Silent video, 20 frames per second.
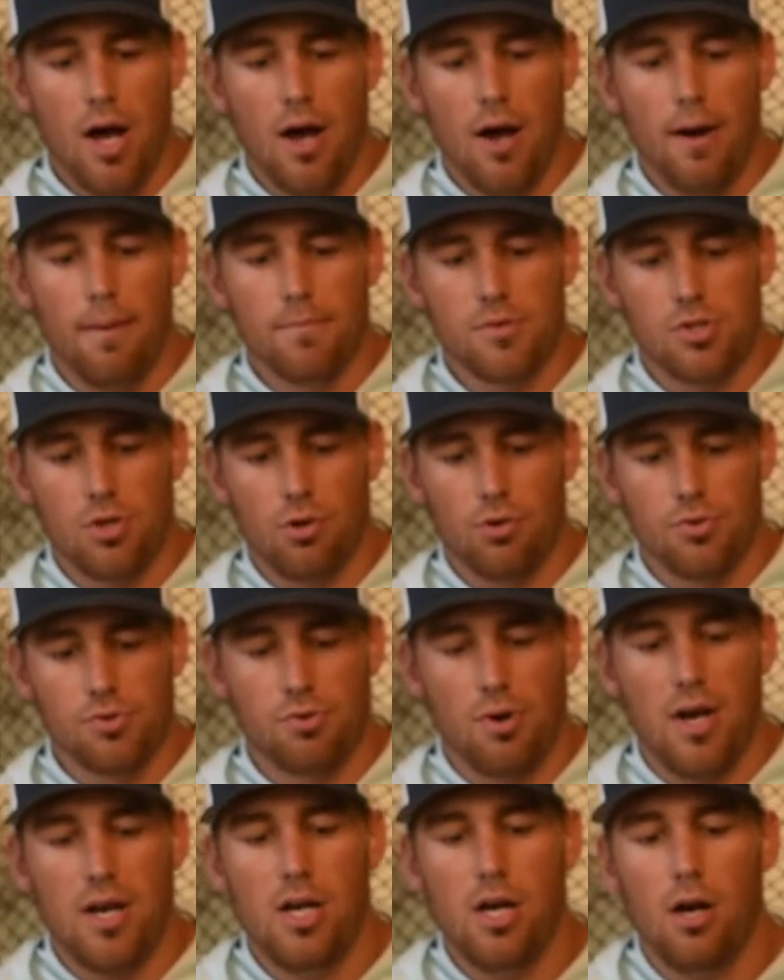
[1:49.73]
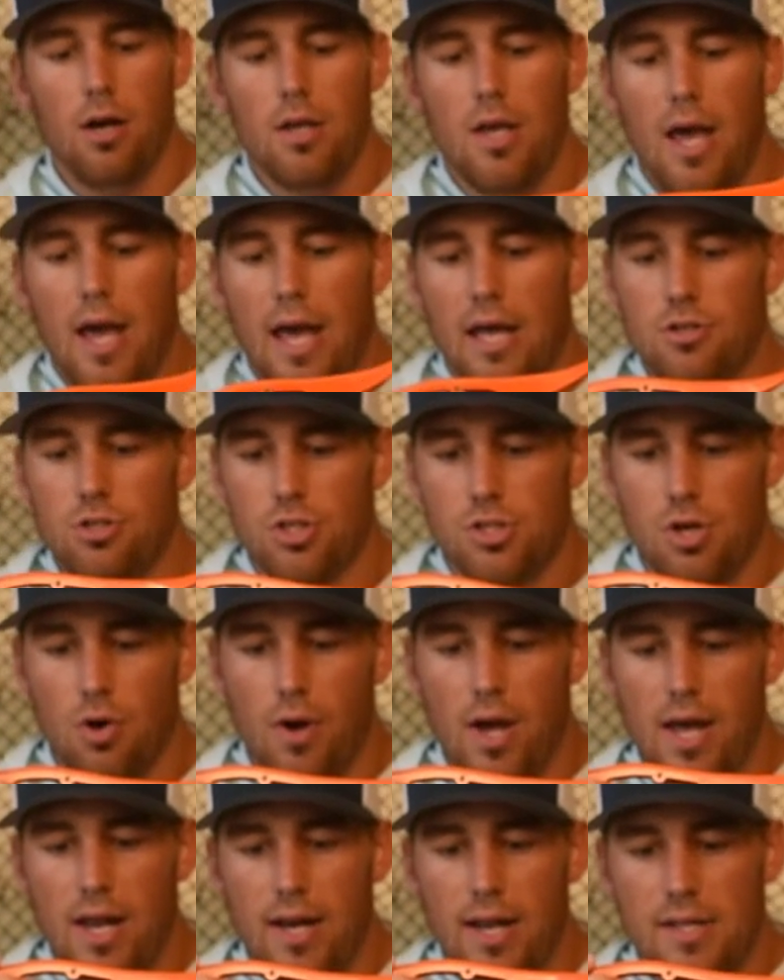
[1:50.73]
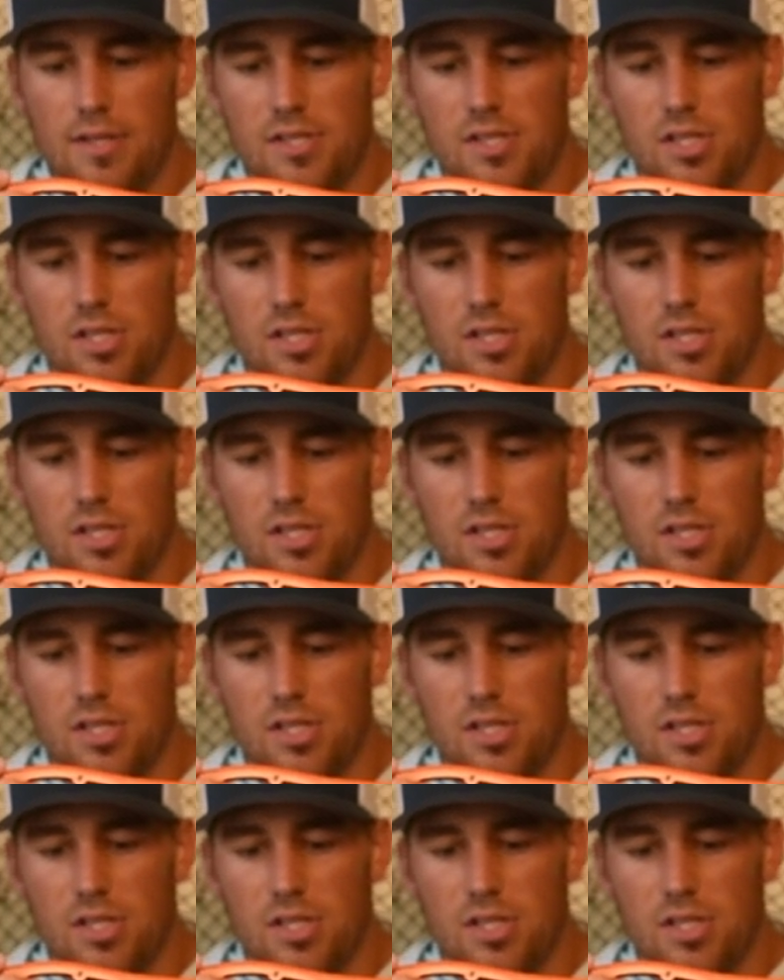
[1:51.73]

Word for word: um, circles right here. And just go ahead and